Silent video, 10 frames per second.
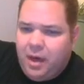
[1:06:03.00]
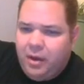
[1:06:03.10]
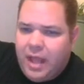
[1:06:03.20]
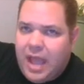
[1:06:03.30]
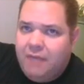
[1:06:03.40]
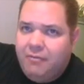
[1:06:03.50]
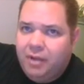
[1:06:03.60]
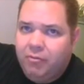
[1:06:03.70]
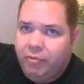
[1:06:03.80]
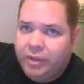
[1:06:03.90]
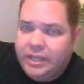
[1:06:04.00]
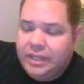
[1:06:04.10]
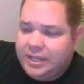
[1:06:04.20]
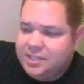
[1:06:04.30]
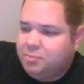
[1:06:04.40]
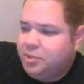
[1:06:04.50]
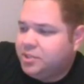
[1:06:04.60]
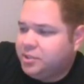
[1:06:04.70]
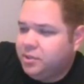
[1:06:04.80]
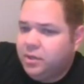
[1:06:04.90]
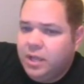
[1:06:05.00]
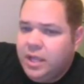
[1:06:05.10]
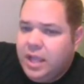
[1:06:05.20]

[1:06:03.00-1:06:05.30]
about having a really nice picture